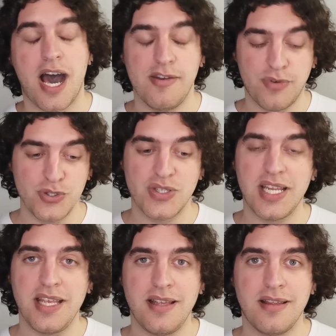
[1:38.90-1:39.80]

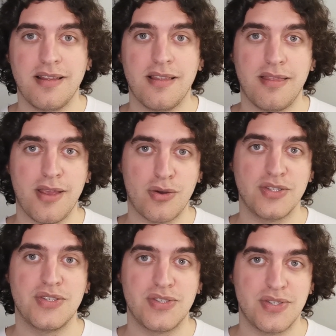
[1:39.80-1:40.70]
Unfortunately,
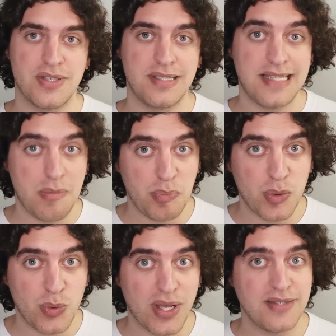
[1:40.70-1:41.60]
Dionysus'
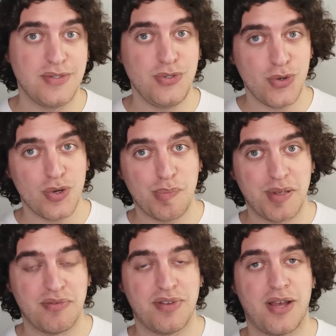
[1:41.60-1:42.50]
temple has not
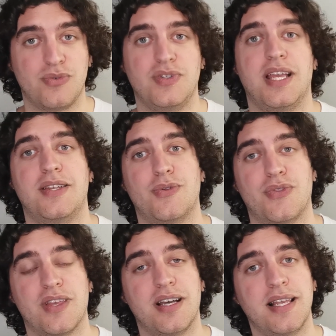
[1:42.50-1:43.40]
been found yet on
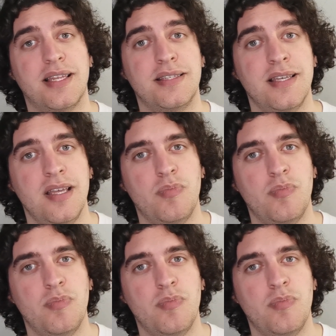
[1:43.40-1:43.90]
the island,